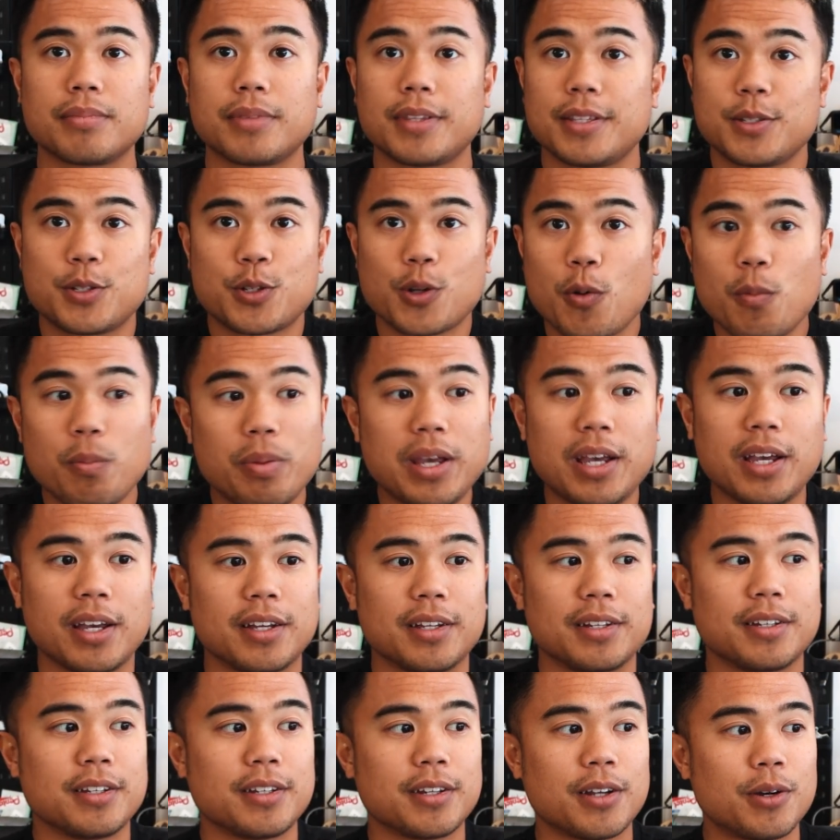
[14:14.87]
then so be
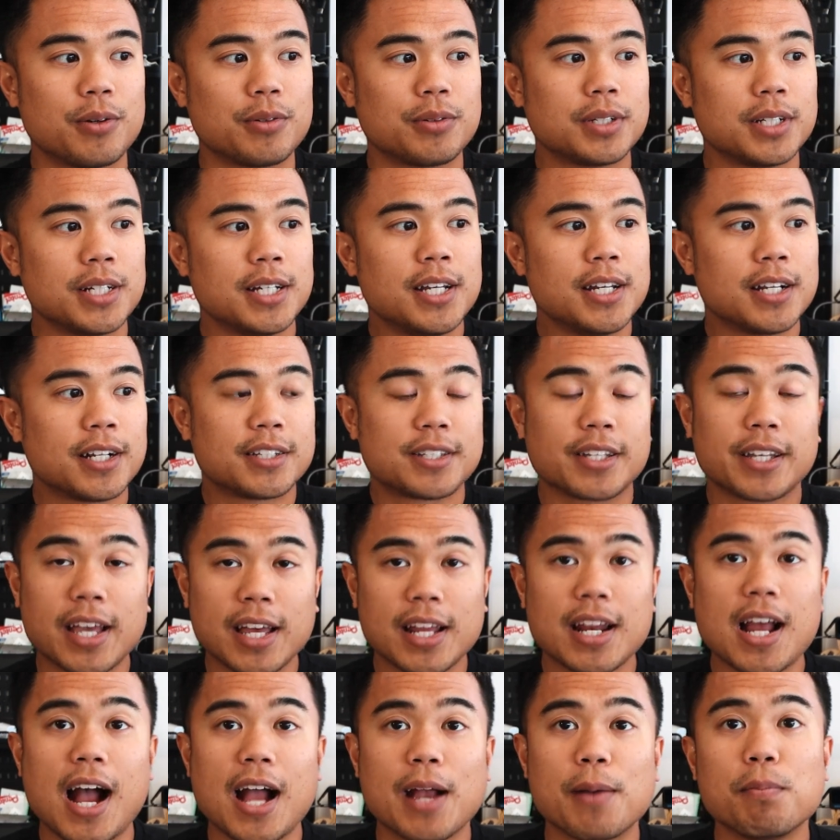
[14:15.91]
it, Because
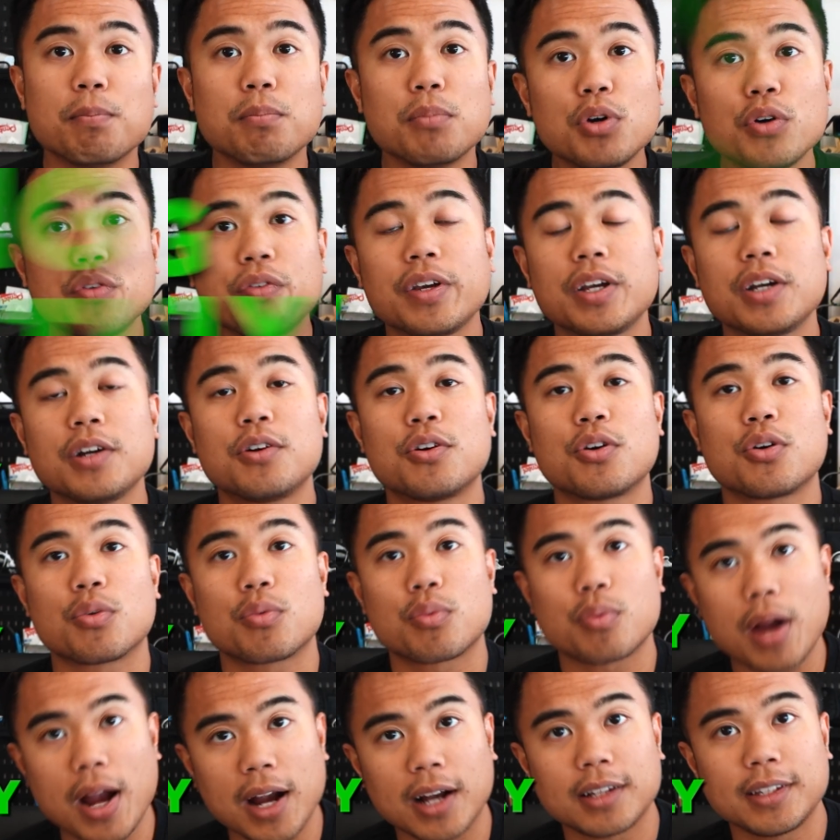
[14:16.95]
again, I'm moving
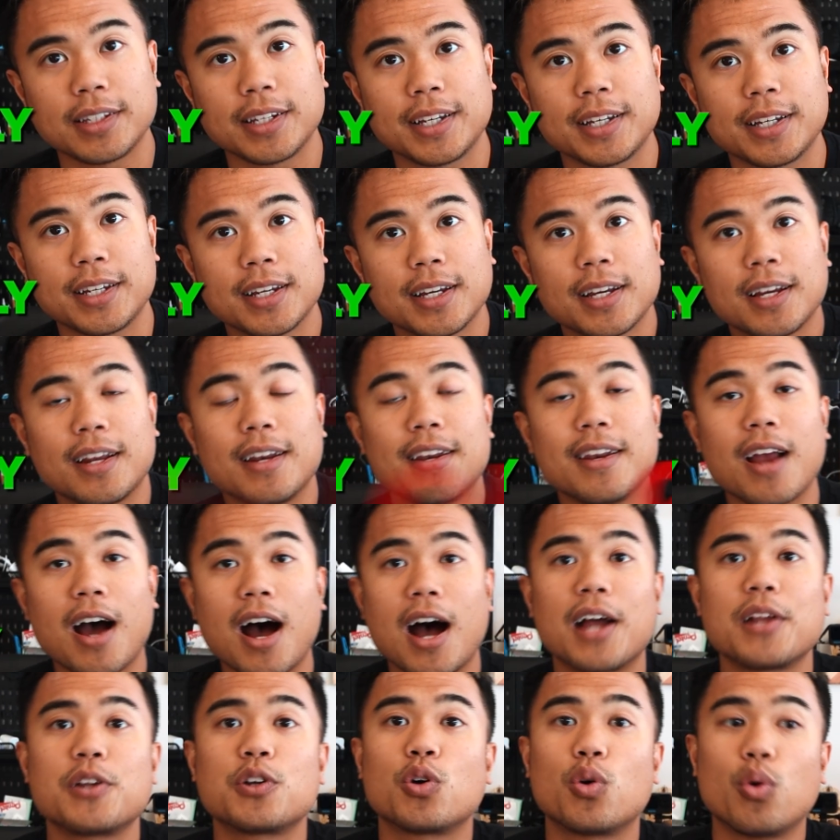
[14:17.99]
correctly,
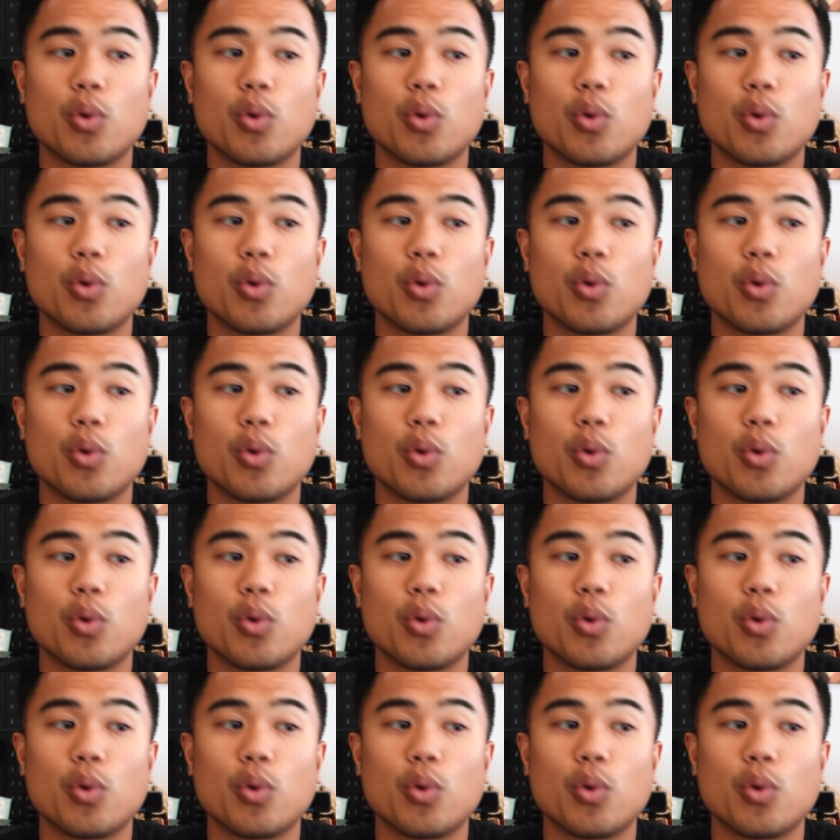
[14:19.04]
not